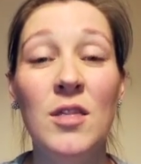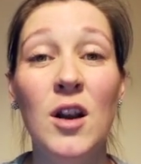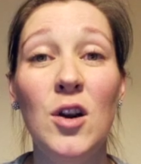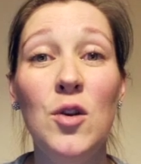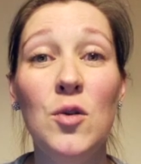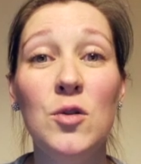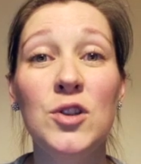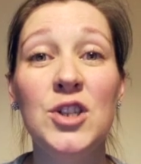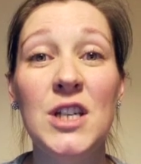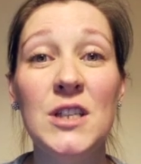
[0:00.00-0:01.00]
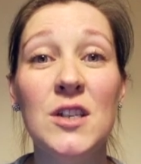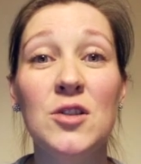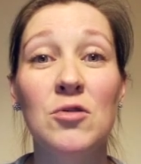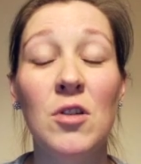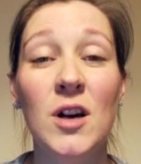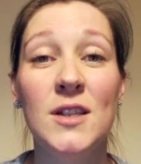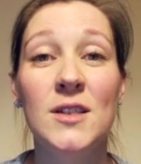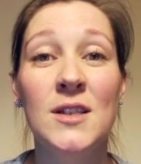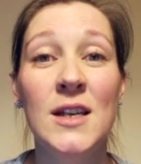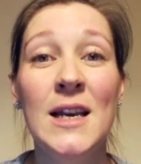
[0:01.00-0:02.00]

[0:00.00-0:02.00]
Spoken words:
the Lord Jesus Christ,